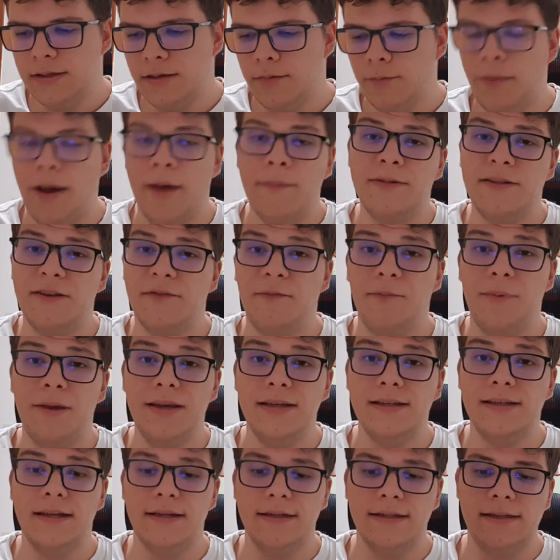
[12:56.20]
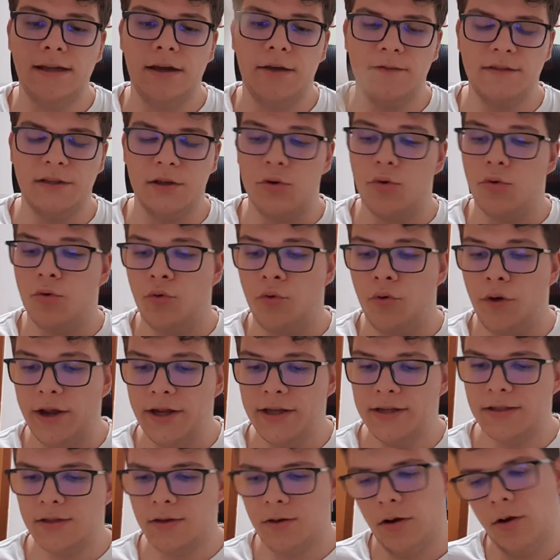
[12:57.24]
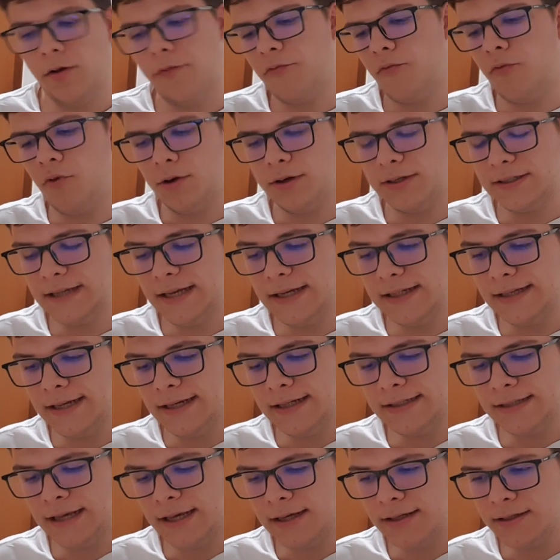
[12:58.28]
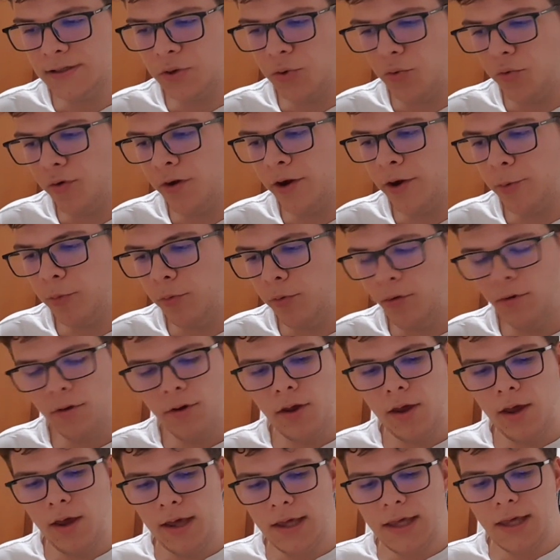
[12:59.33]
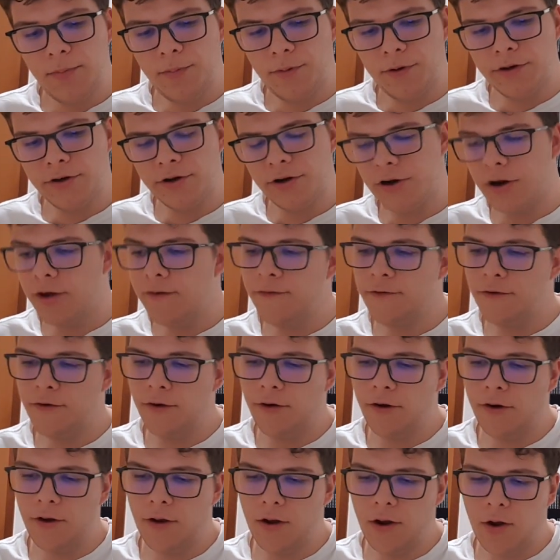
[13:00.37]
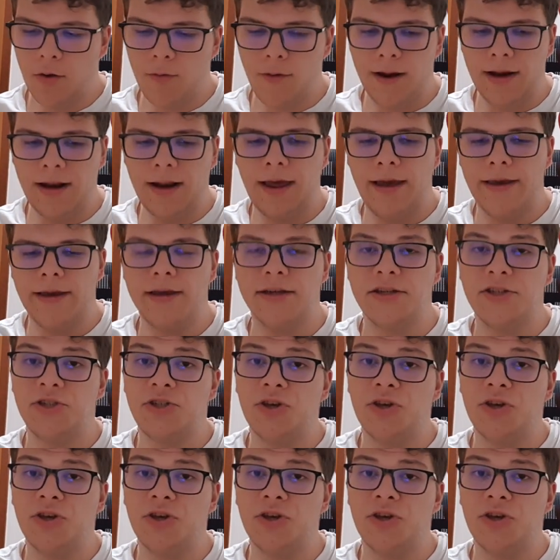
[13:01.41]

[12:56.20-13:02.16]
Pipes of Peace in itself is a great song, of course. Say Say Say is incredible. Keep Undercover, quite like it.